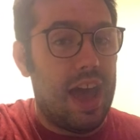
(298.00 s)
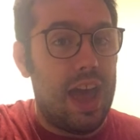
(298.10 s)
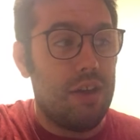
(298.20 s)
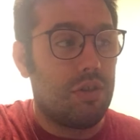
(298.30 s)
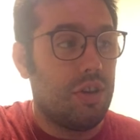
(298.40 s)

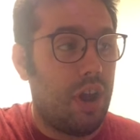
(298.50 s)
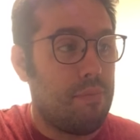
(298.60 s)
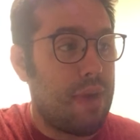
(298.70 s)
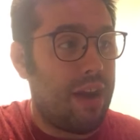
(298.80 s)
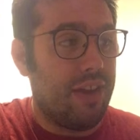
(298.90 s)
How could I
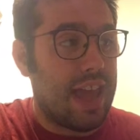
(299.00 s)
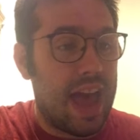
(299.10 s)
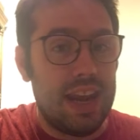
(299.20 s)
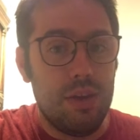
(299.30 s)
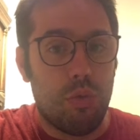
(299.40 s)
marry
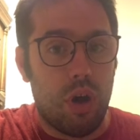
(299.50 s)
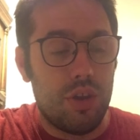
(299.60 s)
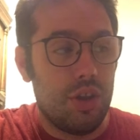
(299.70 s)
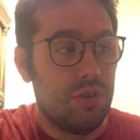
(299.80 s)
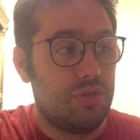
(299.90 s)

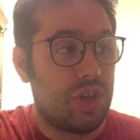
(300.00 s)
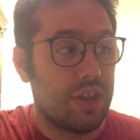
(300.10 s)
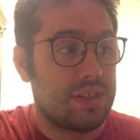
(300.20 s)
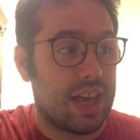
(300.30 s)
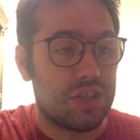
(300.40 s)
anyone who
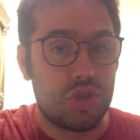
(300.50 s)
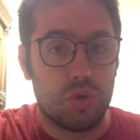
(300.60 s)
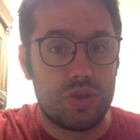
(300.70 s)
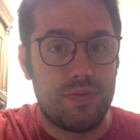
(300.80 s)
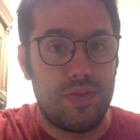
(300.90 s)
does that
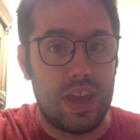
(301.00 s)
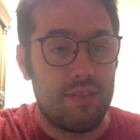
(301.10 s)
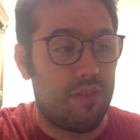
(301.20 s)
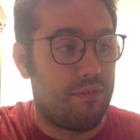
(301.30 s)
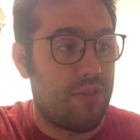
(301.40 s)
sort of
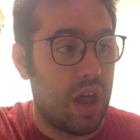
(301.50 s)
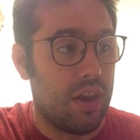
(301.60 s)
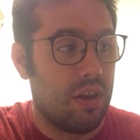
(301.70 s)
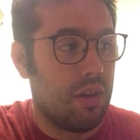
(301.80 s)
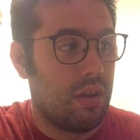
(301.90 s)
thing for
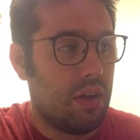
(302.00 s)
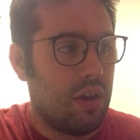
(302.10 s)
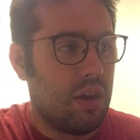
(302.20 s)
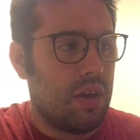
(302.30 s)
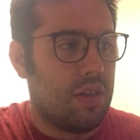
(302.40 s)
fun?
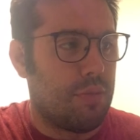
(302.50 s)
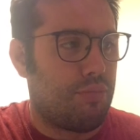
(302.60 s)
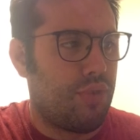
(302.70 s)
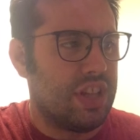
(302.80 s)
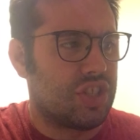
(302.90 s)
The
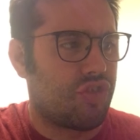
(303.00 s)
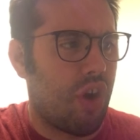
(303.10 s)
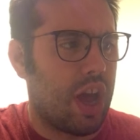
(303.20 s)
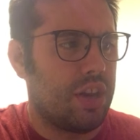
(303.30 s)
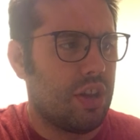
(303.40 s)
prince
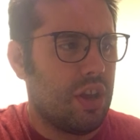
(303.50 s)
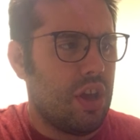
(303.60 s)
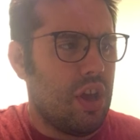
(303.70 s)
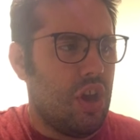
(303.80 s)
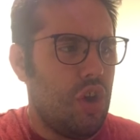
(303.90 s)
cried,
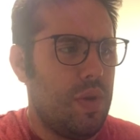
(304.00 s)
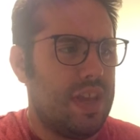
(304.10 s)
Who